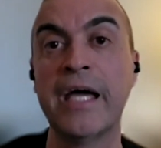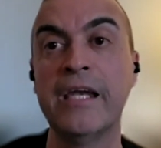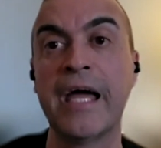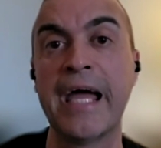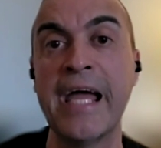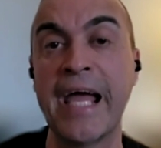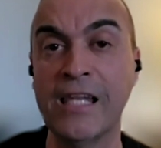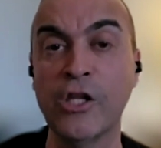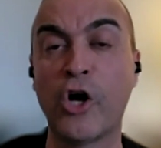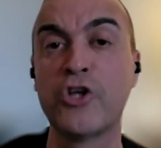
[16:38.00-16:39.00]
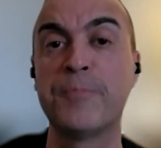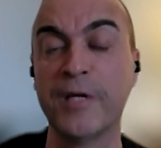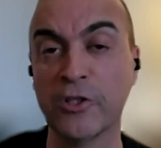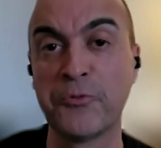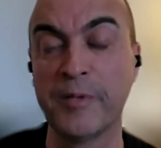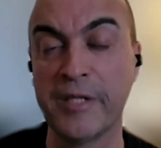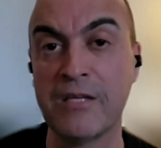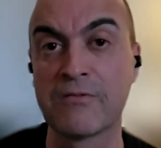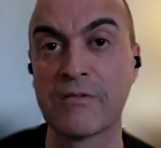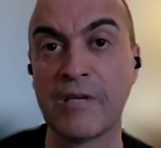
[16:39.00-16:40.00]
And large bills,
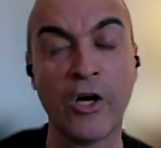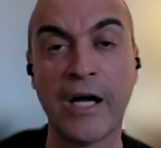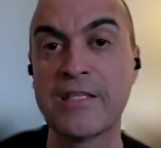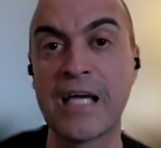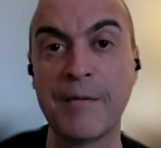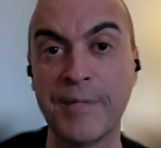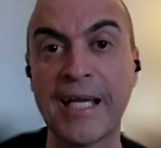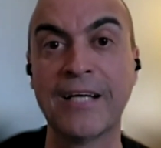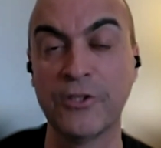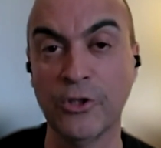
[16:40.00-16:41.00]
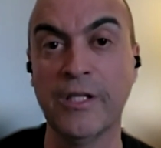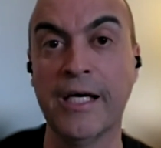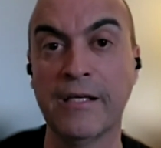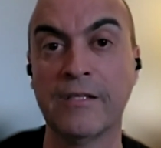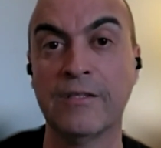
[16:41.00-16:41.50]
please. I don't got time to be counting them.